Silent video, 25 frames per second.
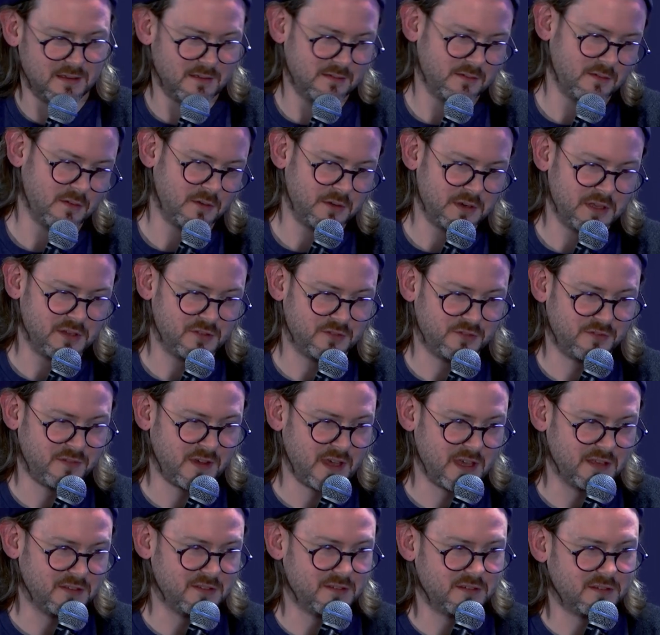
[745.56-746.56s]
On its
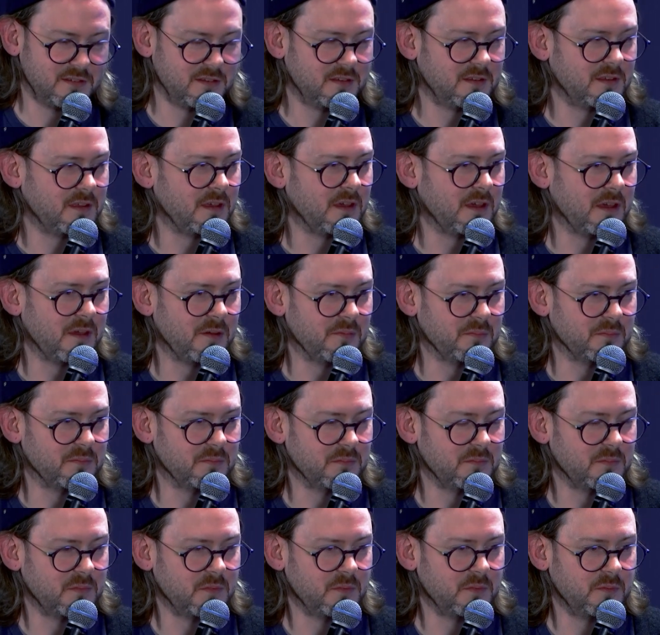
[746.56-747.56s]
face,
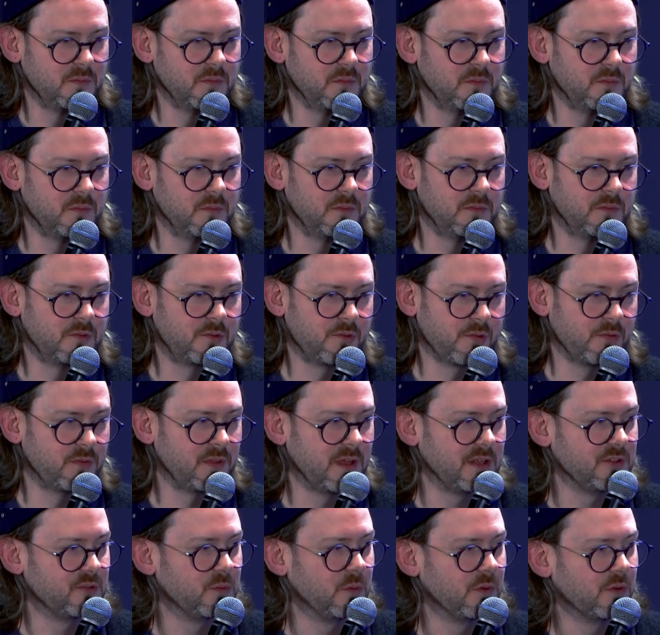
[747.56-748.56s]

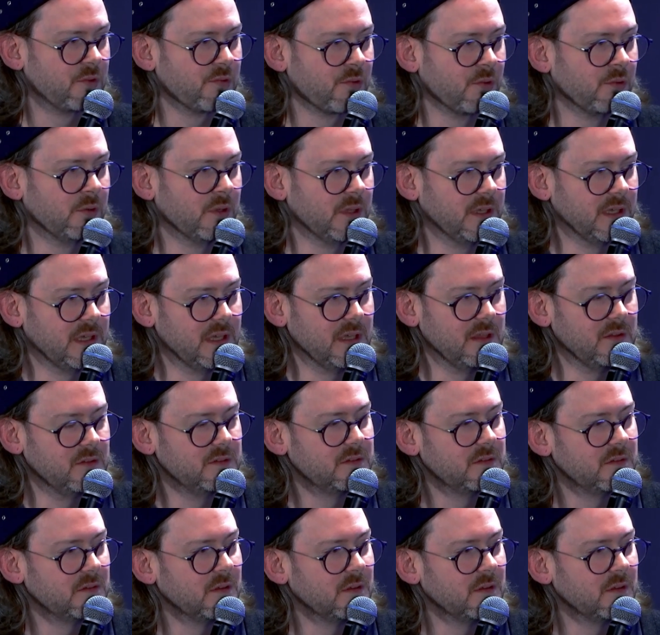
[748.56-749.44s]
that's what crawling is.